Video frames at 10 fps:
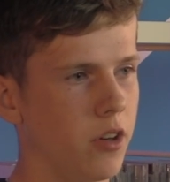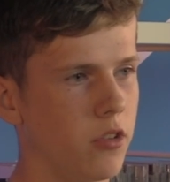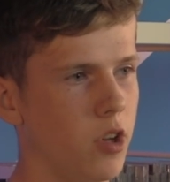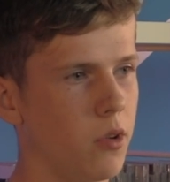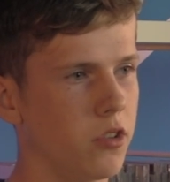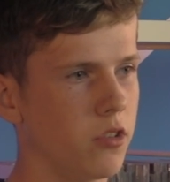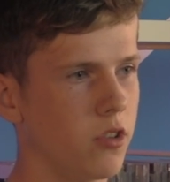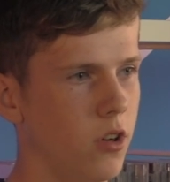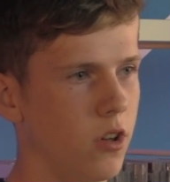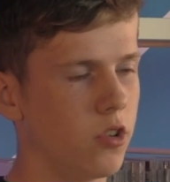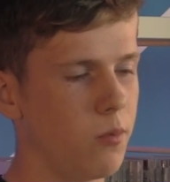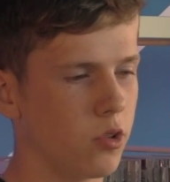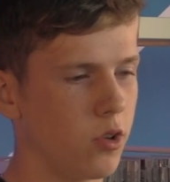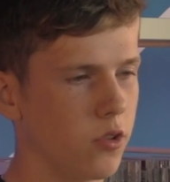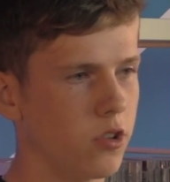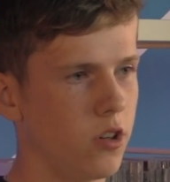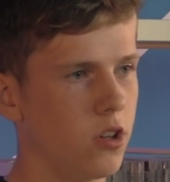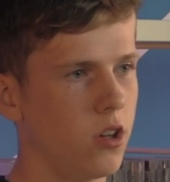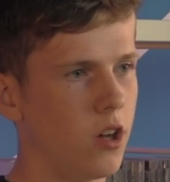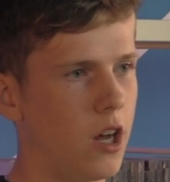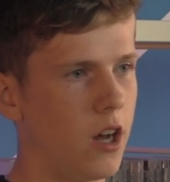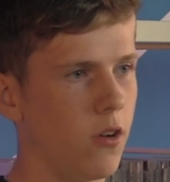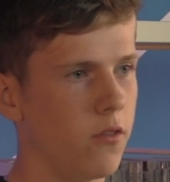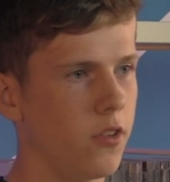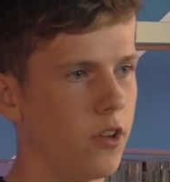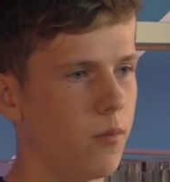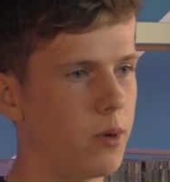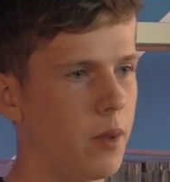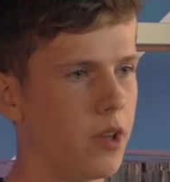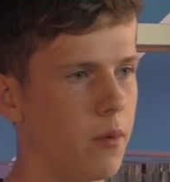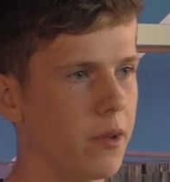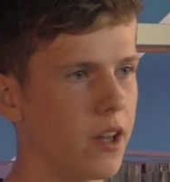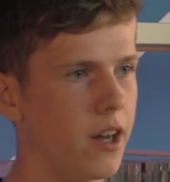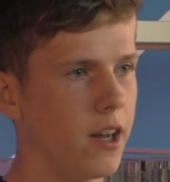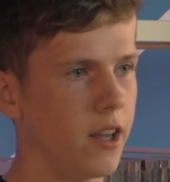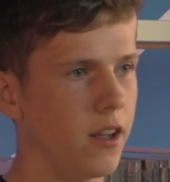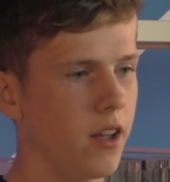months in school, 2 months off school of the pandemic, I